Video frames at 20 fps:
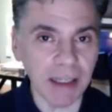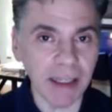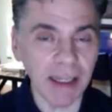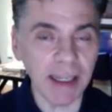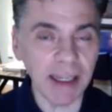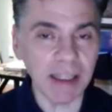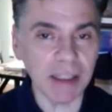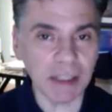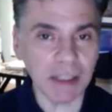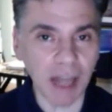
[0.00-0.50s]

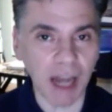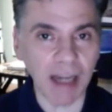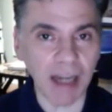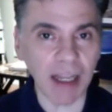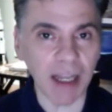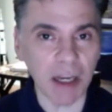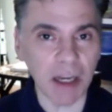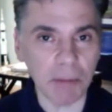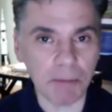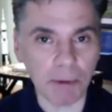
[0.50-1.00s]
is not
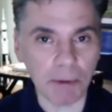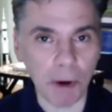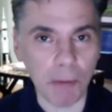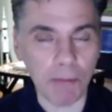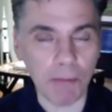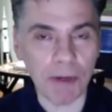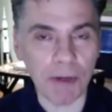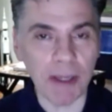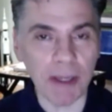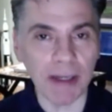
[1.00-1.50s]
an
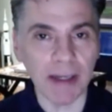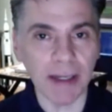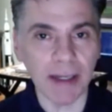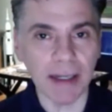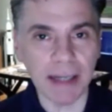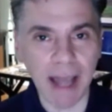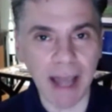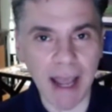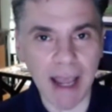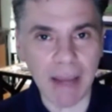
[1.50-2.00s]
appropriate
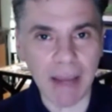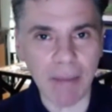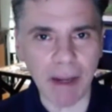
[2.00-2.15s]
name.